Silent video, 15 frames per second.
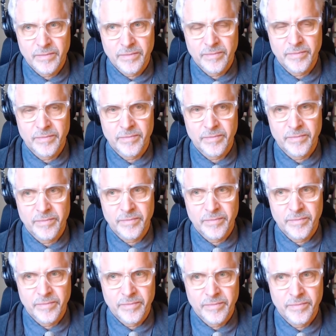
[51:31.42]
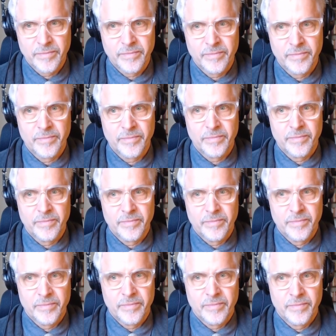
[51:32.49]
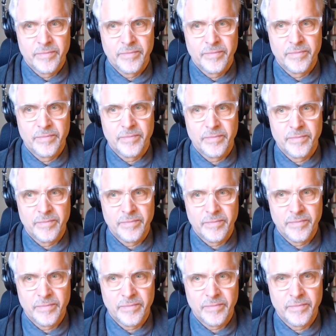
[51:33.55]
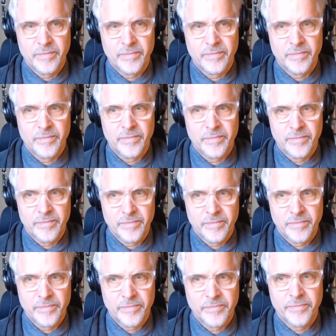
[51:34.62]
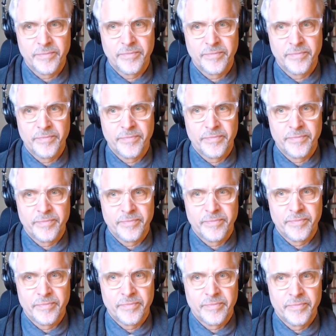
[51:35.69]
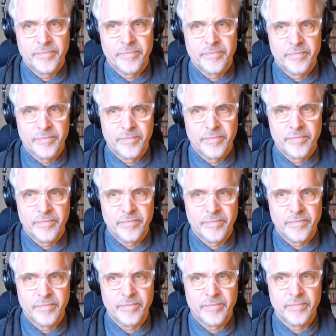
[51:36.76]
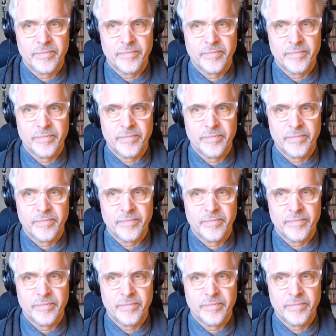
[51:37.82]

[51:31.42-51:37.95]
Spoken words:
(not speaking)